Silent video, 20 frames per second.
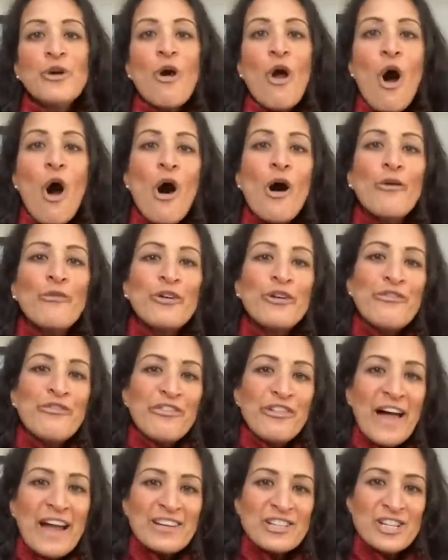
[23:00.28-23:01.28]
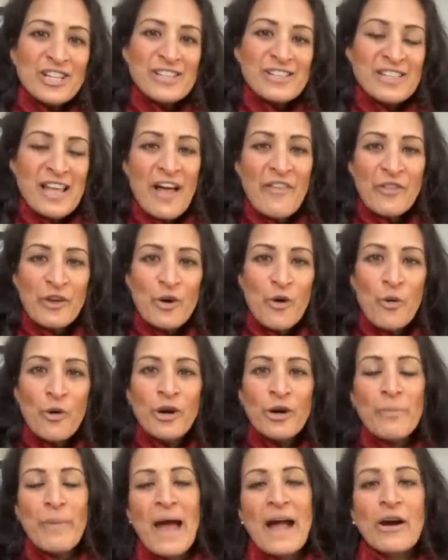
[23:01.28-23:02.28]
Those are all reflections on the
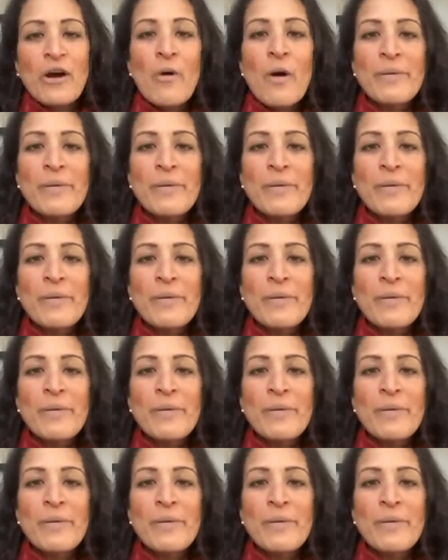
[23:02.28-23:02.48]
quarterback.